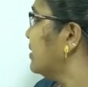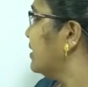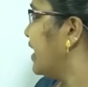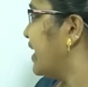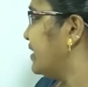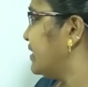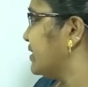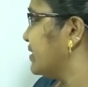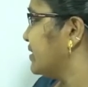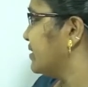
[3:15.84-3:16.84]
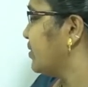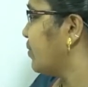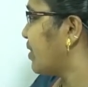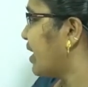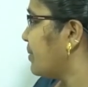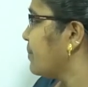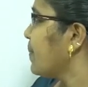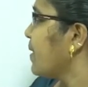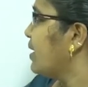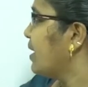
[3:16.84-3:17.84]
night. Okay.
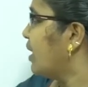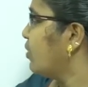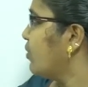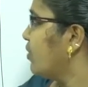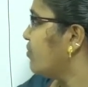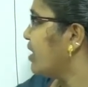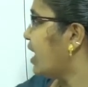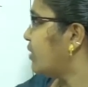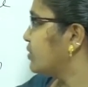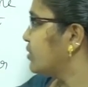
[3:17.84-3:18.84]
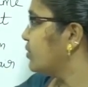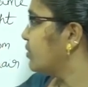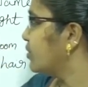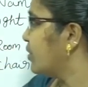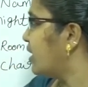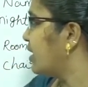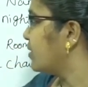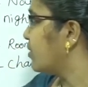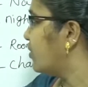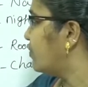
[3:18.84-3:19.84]
Now we have to
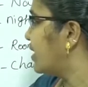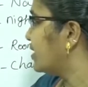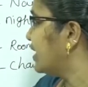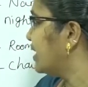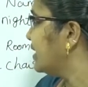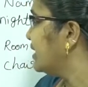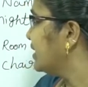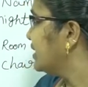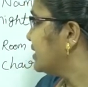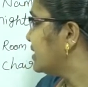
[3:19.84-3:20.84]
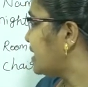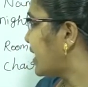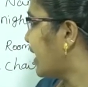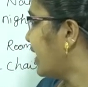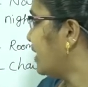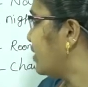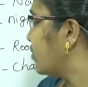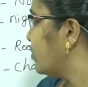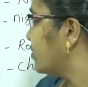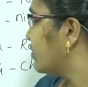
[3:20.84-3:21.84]
go for the second
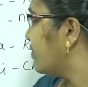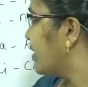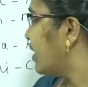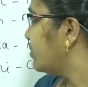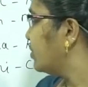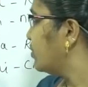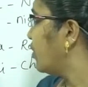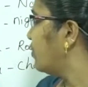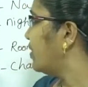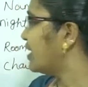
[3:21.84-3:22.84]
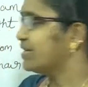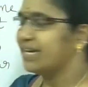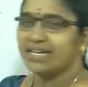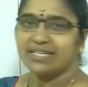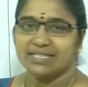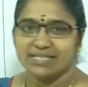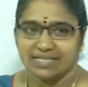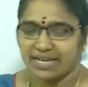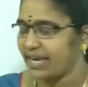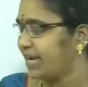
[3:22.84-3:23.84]
rule. We have to go for the
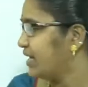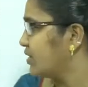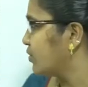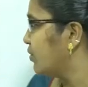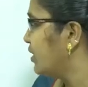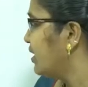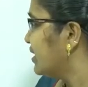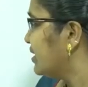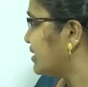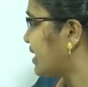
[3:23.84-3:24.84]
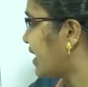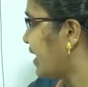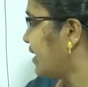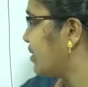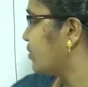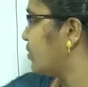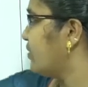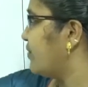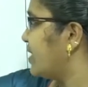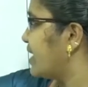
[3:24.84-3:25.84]
second rule. The second rule,
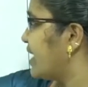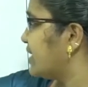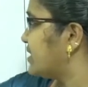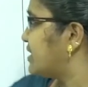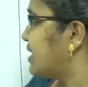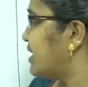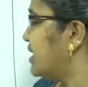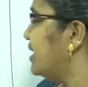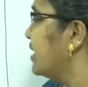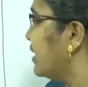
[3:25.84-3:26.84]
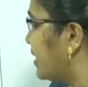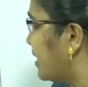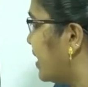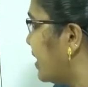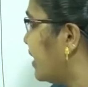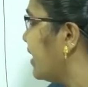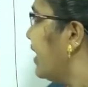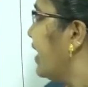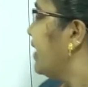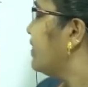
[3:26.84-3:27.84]
we can see here,
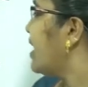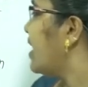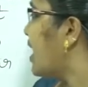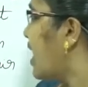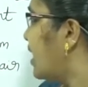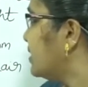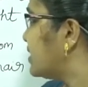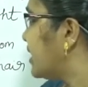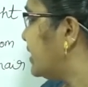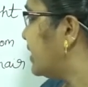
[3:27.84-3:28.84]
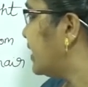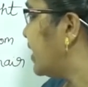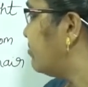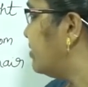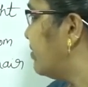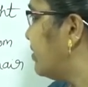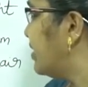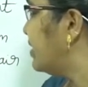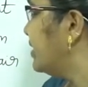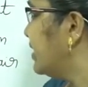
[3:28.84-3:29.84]
the last letter of the
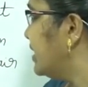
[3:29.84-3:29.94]
word